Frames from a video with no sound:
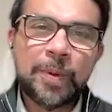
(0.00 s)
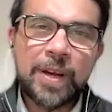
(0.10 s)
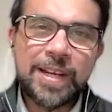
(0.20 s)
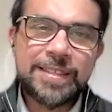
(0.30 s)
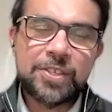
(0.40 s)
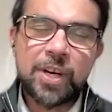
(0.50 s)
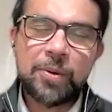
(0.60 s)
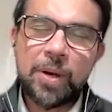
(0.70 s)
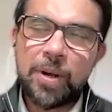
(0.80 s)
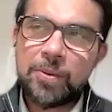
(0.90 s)
about the ICJ,
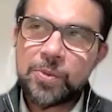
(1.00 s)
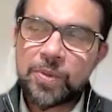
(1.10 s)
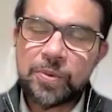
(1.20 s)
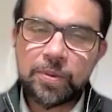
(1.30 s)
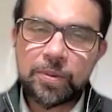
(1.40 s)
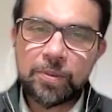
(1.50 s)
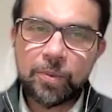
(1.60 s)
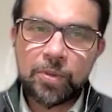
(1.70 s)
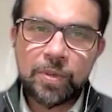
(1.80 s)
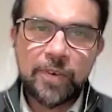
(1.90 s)
I was
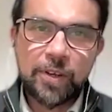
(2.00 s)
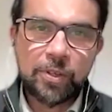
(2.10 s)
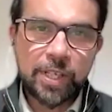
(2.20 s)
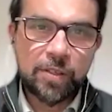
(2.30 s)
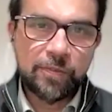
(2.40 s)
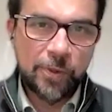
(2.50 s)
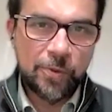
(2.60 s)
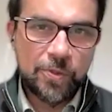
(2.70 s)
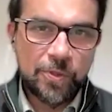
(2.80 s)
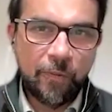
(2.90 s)
wondering if I can get your
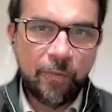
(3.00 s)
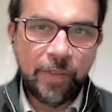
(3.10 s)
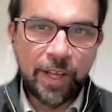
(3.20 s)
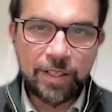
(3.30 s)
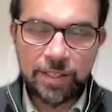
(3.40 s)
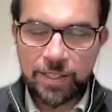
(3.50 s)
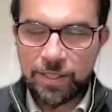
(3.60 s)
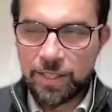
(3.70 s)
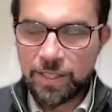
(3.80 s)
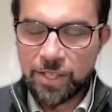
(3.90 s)
views on that,
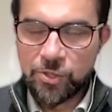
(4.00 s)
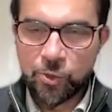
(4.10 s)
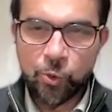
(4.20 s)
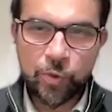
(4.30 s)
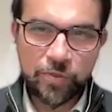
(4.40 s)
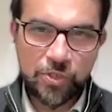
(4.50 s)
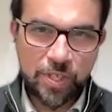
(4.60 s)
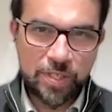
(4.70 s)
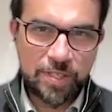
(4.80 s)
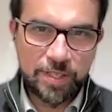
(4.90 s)
the International Court of
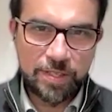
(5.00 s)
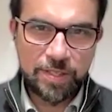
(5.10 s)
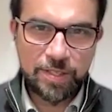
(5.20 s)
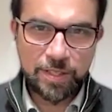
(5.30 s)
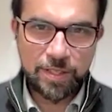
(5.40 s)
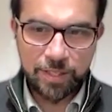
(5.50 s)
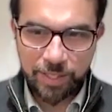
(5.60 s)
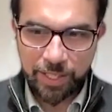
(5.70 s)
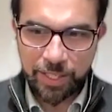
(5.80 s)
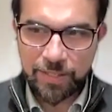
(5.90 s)
Justice, a
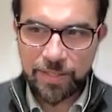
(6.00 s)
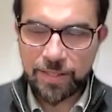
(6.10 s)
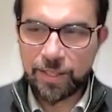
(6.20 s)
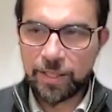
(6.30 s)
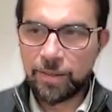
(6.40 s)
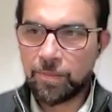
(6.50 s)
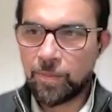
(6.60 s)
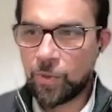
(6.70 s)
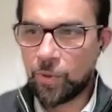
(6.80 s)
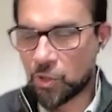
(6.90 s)
case
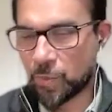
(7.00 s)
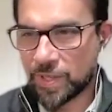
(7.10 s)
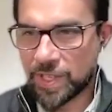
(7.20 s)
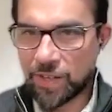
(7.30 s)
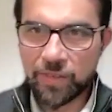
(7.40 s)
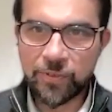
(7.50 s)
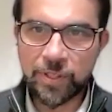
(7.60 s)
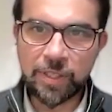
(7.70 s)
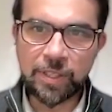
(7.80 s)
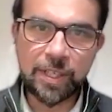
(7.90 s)
lodged by South
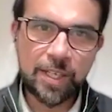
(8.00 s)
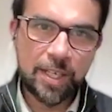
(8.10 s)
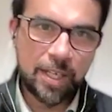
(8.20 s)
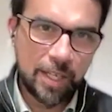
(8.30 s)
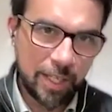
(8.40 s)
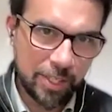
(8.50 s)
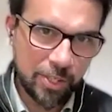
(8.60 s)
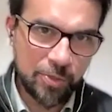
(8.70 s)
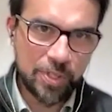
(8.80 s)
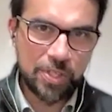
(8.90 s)
Africa
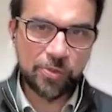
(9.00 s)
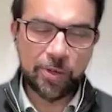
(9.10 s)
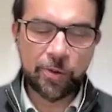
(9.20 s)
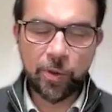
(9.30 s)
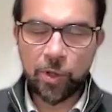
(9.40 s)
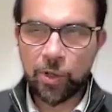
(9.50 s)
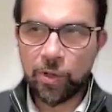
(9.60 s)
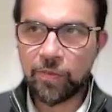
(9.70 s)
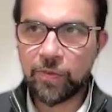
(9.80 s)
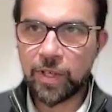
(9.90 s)
accusing Israel
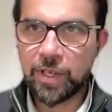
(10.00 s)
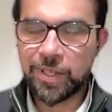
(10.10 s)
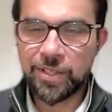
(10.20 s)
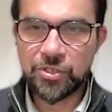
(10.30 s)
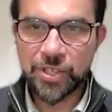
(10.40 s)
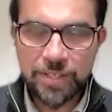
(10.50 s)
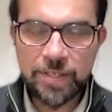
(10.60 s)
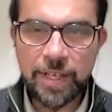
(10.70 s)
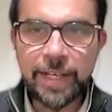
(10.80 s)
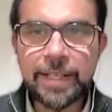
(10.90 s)
of
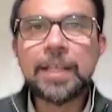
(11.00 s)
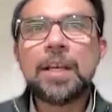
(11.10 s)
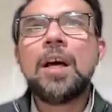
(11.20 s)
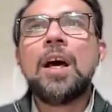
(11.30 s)
genocide,